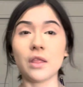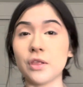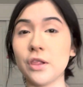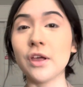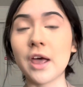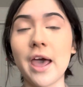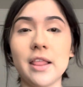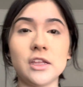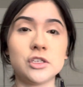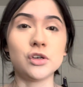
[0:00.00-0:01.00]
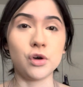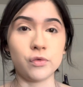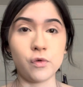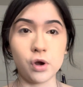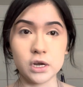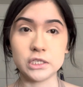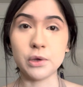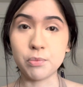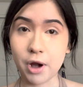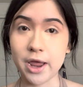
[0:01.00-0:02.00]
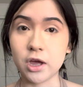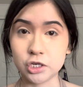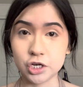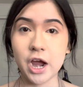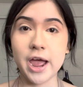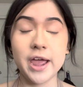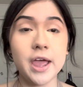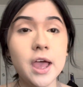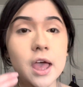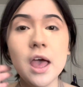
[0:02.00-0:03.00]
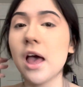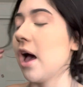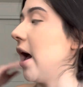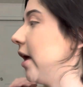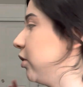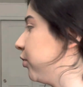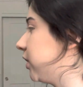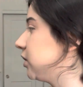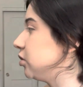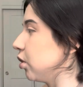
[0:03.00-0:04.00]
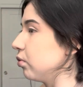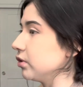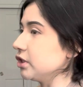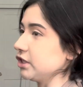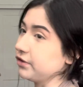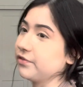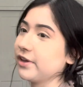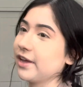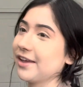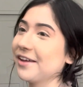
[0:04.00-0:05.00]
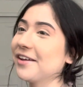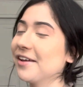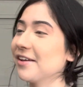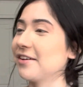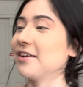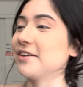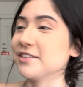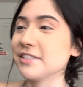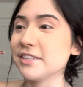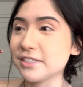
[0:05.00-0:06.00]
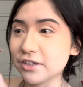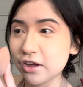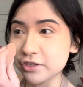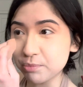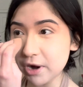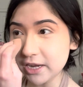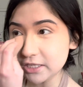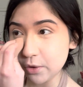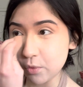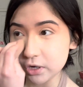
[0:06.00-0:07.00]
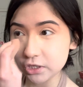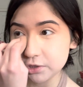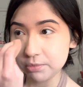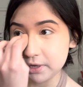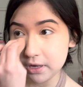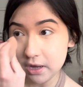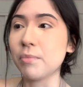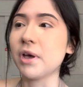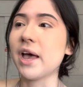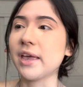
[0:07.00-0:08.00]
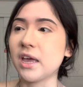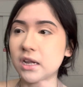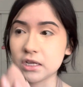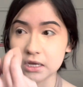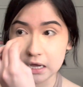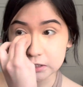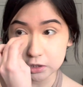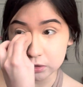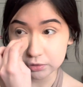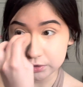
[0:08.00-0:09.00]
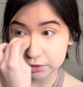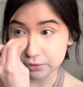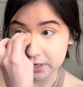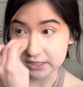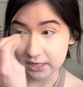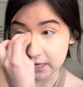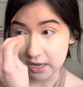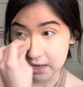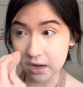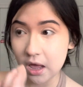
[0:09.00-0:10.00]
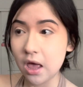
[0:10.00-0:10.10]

The look I like to go for is a bright under eye. I low-key don't achieve it because it's not as bright as I want it to be, but I get it as close to as I can.